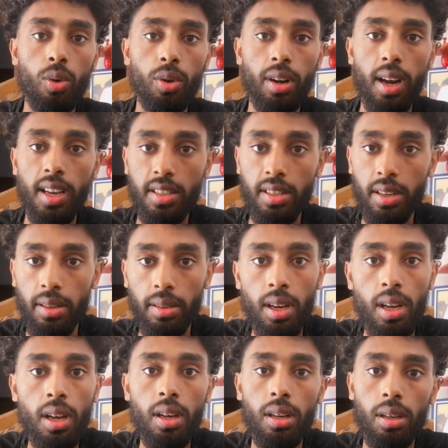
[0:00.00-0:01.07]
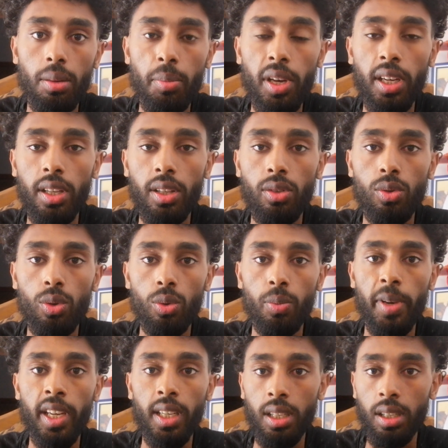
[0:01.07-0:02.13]
or other
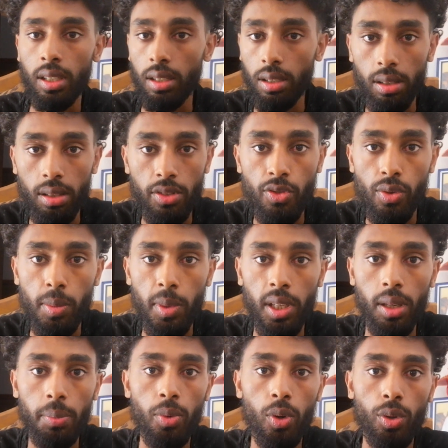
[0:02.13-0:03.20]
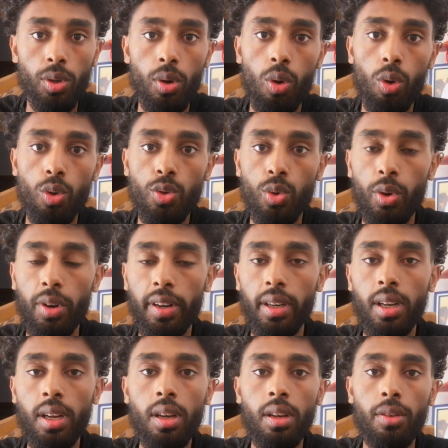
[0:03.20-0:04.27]
many-to-many streaming protocols or
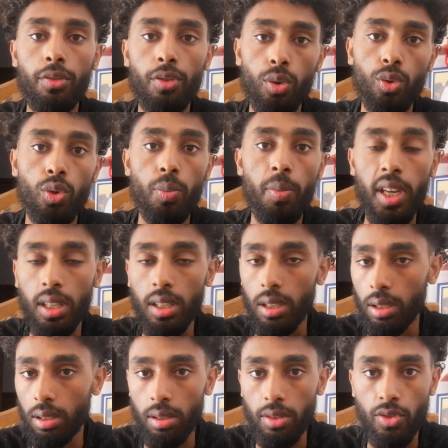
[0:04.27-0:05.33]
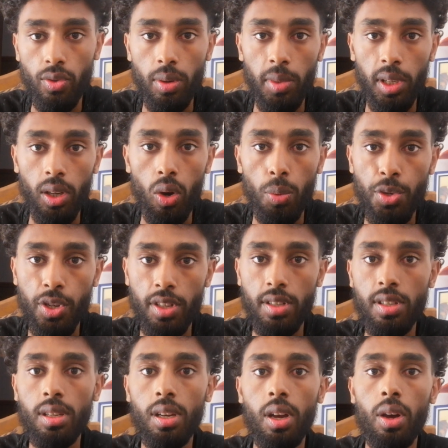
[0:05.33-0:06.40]
few-to-many streaming
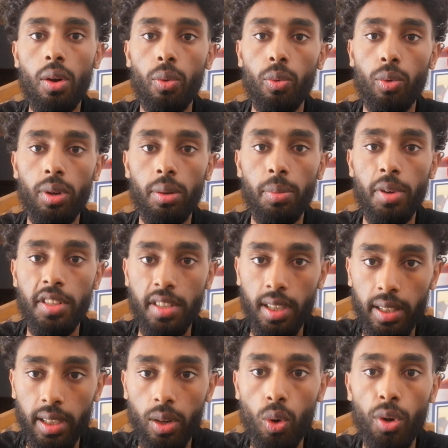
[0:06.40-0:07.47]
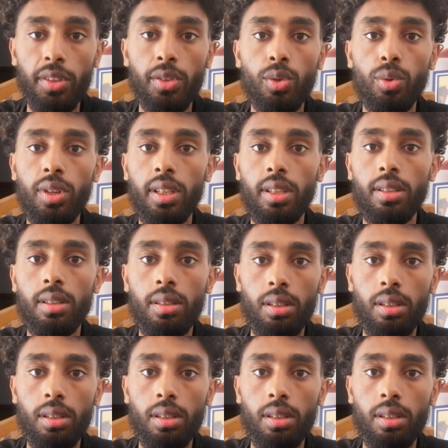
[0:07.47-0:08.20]
options, we are basically going to need